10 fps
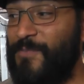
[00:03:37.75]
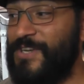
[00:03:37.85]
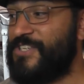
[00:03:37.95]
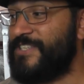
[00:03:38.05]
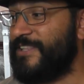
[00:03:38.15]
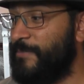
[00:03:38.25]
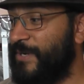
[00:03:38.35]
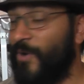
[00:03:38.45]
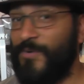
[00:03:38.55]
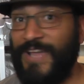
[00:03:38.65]
when she's a little
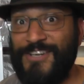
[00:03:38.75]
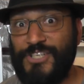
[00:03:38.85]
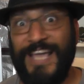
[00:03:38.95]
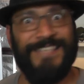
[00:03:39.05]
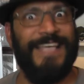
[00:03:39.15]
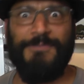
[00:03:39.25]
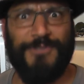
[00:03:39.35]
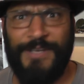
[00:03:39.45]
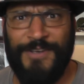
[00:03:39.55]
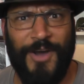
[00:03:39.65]
bit older and she has
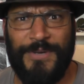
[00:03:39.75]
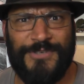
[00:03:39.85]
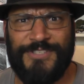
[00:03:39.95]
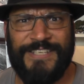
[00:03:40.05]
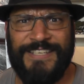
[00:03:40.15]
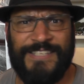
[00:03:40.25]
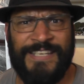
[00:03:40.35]
absolutely no interest in,